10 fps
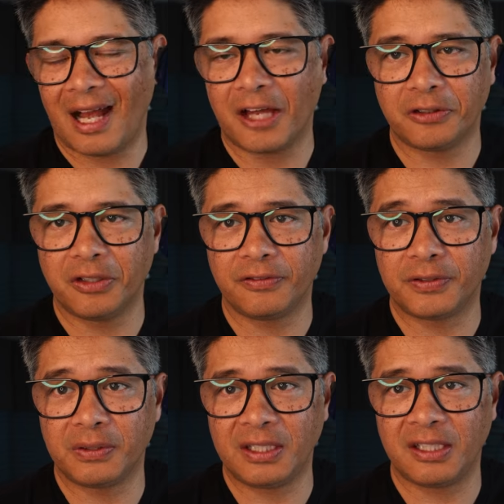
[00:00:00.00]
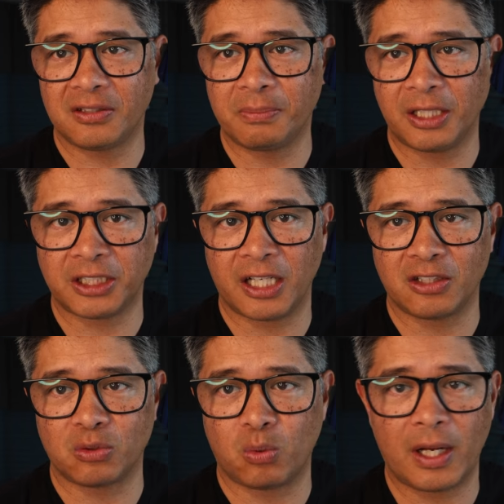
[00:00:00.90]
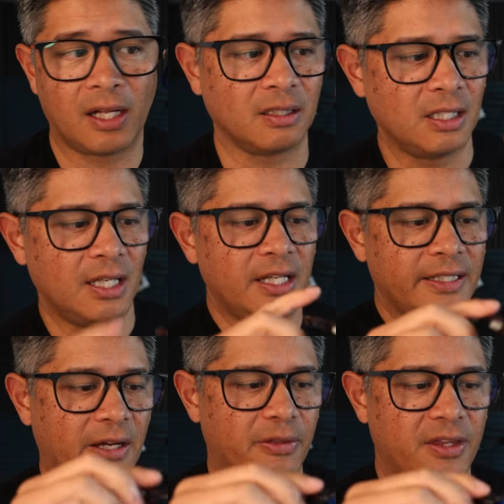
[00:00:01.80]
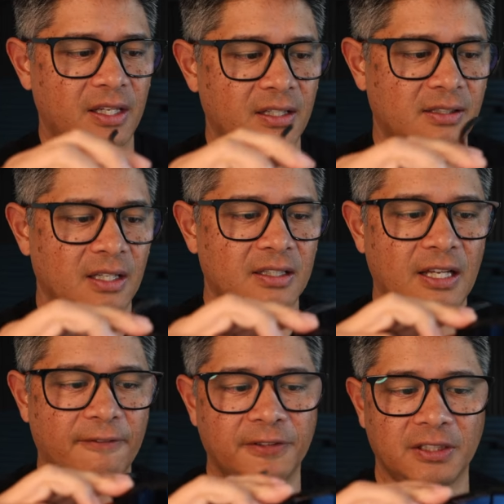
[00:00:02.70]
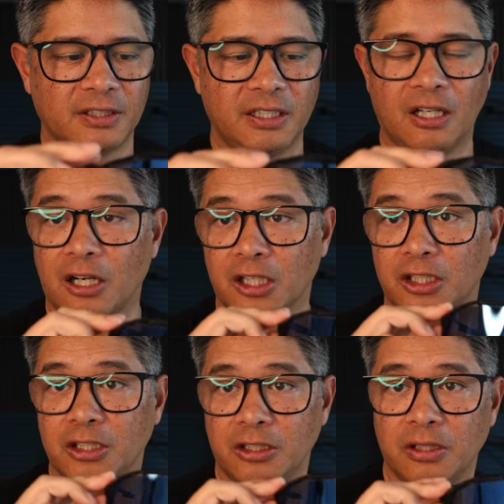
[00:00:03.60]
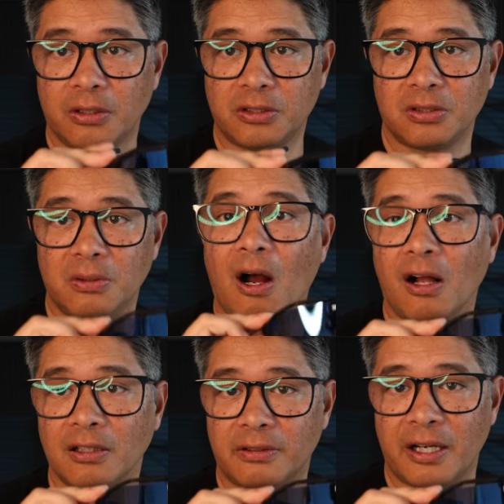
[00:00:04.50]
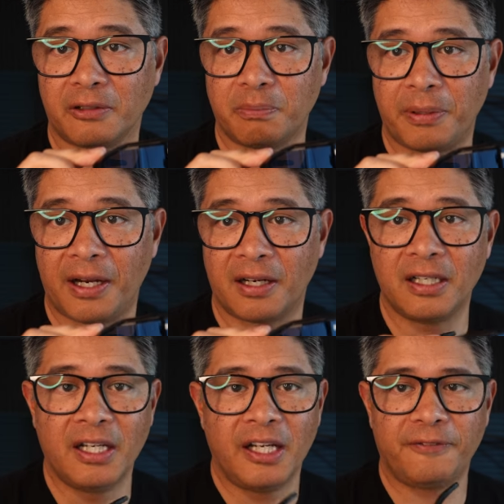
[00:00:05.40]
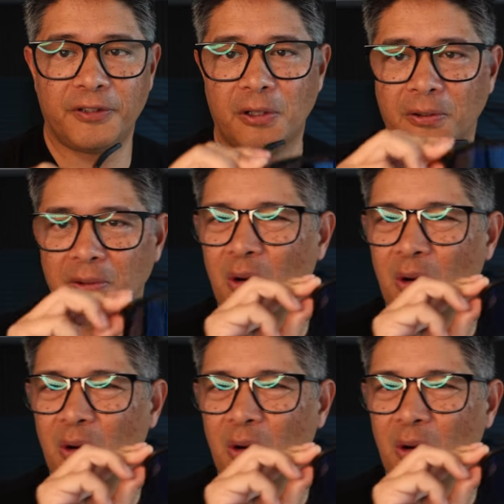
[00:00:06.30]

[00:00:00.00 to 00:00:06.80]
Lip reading: I don't know if you need as much as well. Now, these definitely are a good go-to all-around pair. If you don't